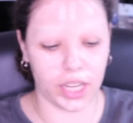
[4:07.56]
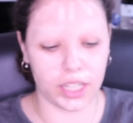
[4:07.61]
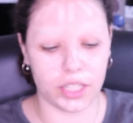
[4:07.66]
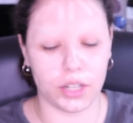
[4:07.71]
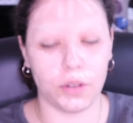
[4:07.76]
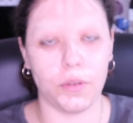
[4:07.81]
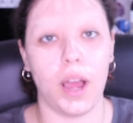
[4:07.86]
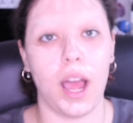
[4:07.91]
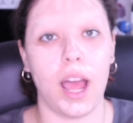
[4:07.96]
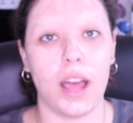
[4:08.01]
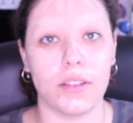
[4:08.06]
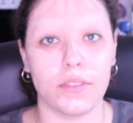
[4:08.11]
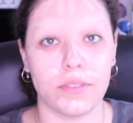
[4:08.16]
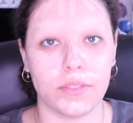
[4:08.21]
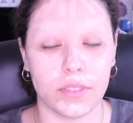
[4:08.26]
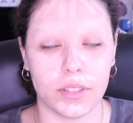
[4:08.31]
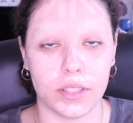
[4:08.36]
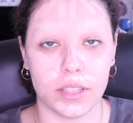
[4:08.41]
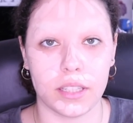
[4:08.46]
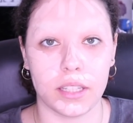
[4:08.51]
I don't
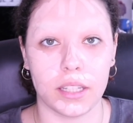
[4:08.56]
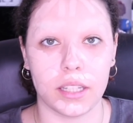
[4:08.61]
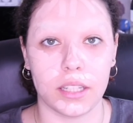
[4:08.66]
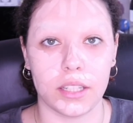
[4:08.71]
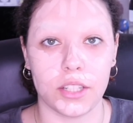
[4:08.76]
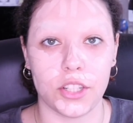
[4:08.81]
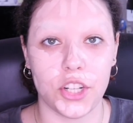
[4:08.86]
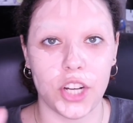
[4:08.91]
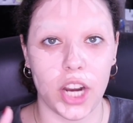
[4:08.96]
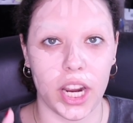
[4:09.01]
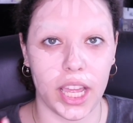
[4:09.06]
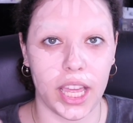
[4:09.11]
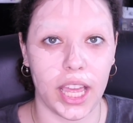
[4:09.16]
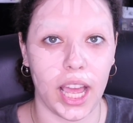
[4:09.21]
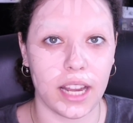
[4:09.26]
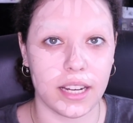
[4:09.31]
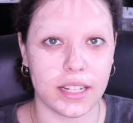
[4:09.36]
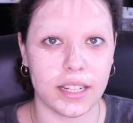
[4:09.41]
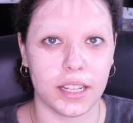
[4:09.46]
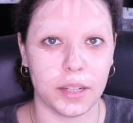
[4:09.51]
have the
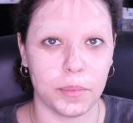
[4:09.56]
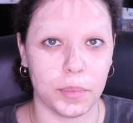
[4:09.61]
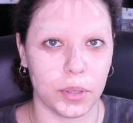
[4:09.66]
gigantic